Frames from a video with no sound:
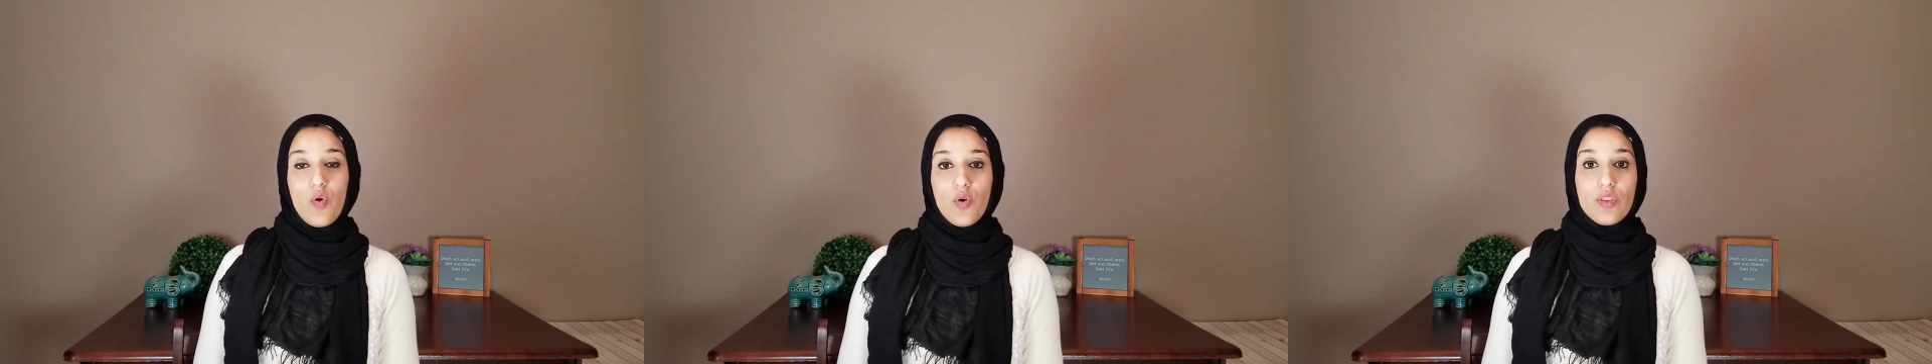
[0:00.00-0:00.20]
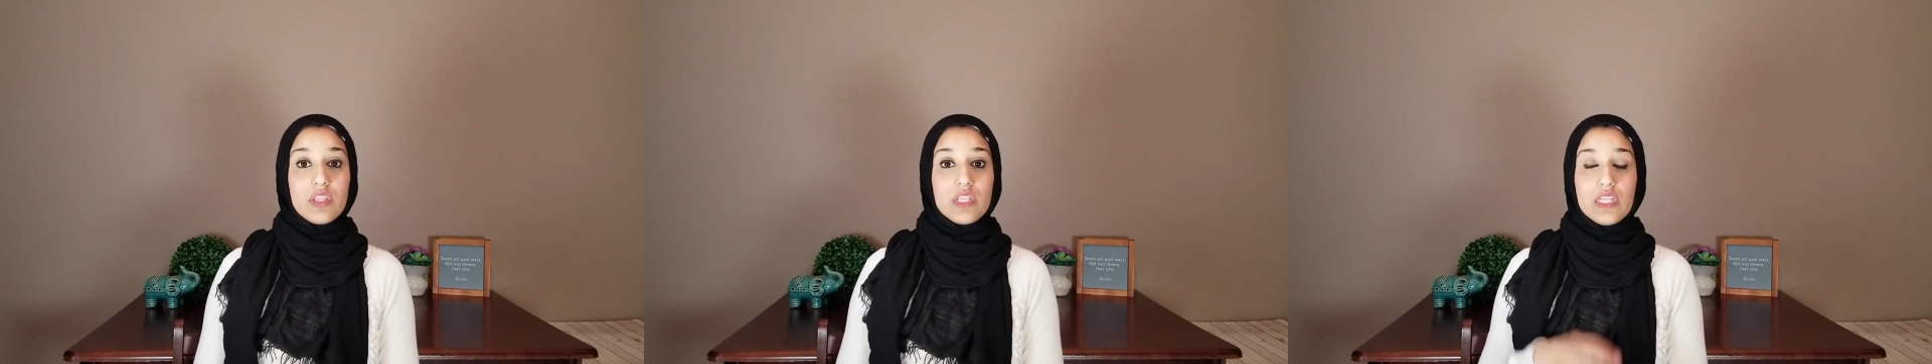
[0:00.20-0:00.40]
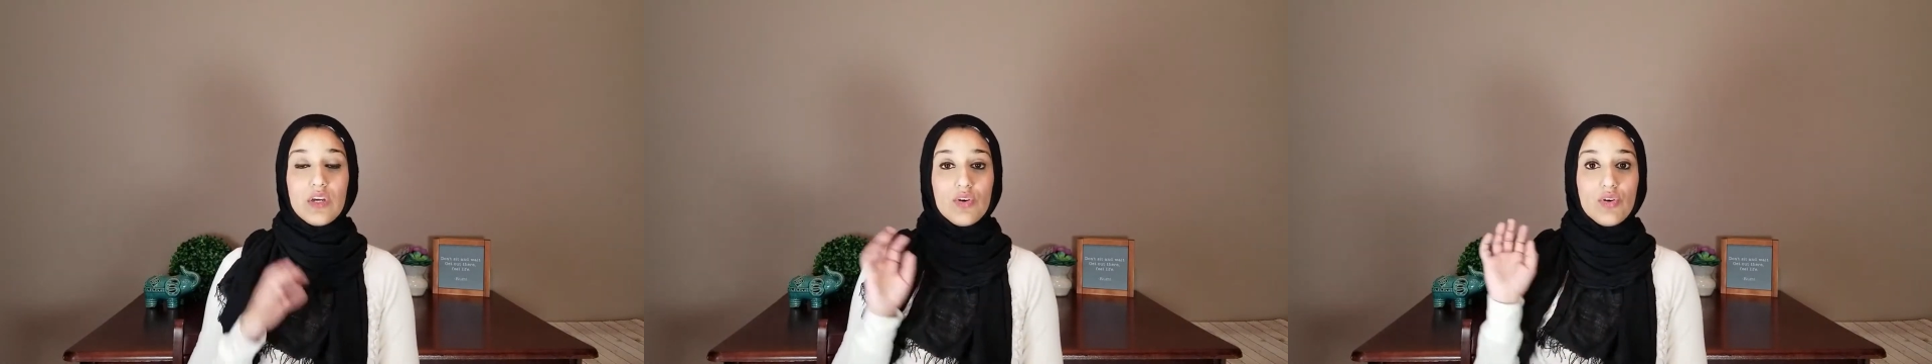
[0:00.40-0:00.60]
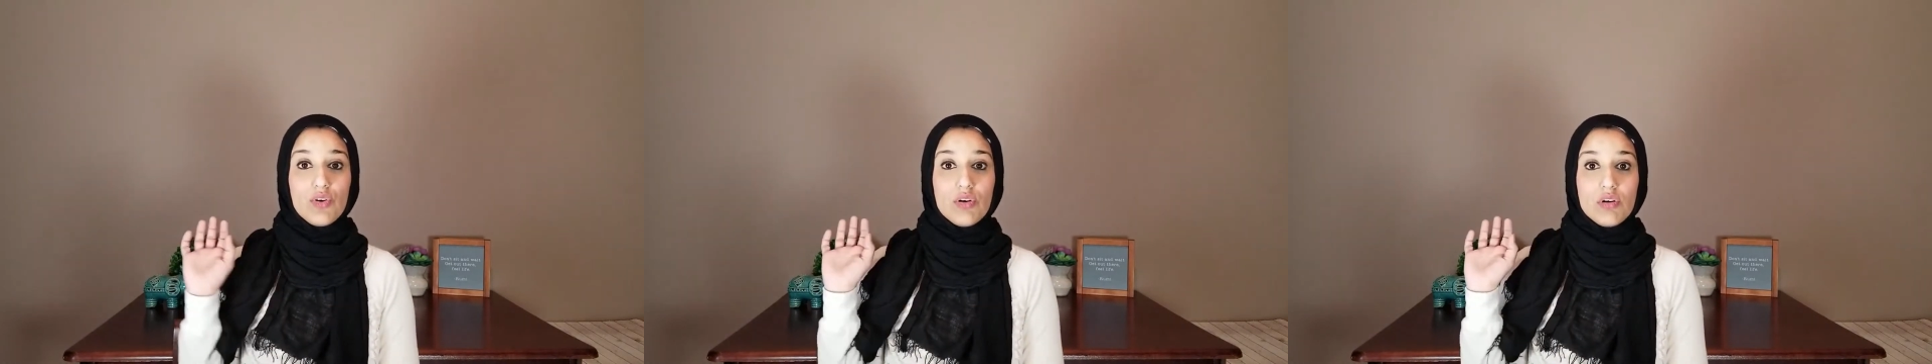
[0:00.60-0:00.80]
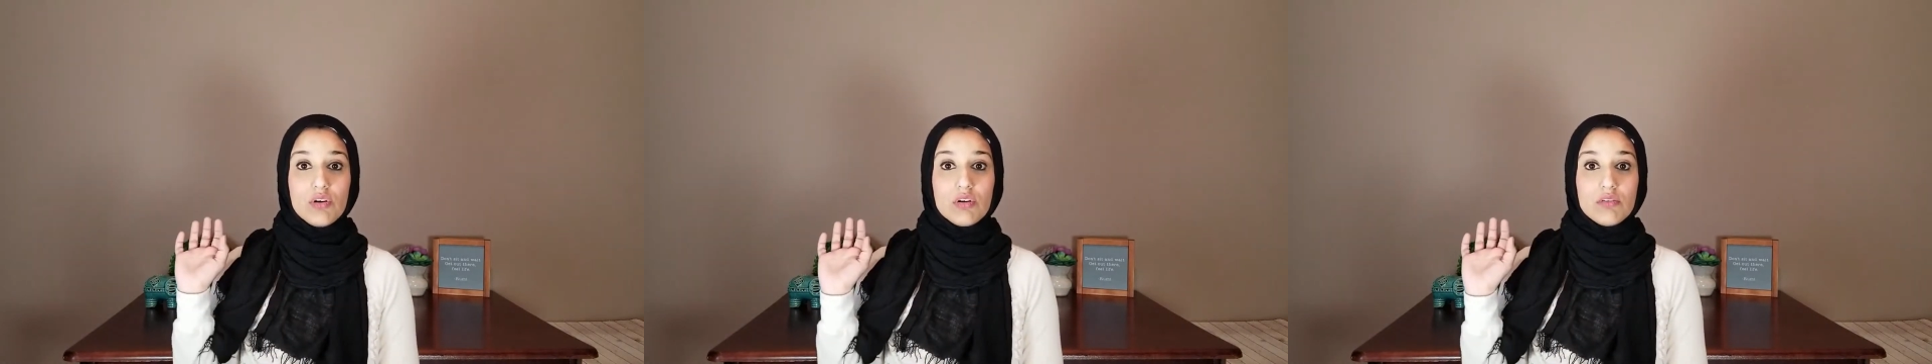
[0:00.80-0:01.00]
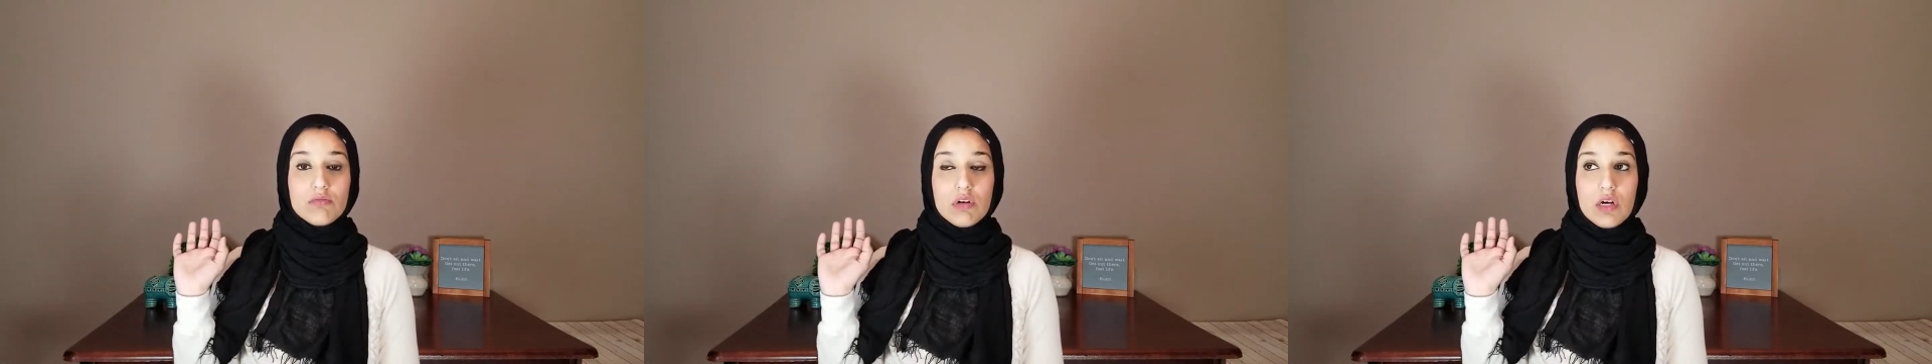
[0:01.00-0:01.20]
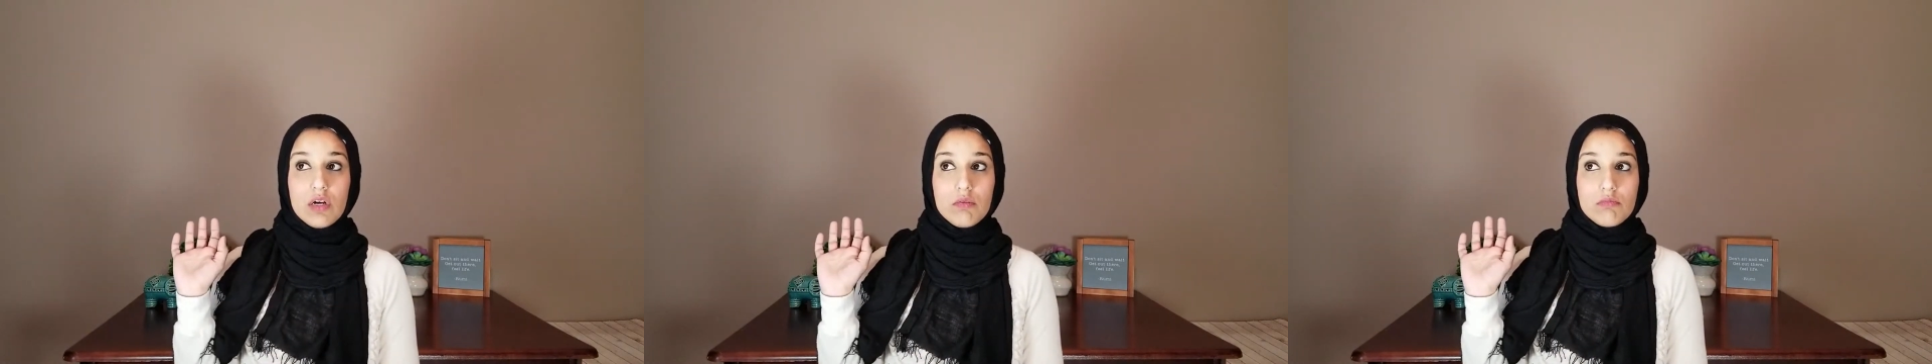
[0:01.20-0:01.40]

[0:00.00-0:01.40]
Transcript: or the legal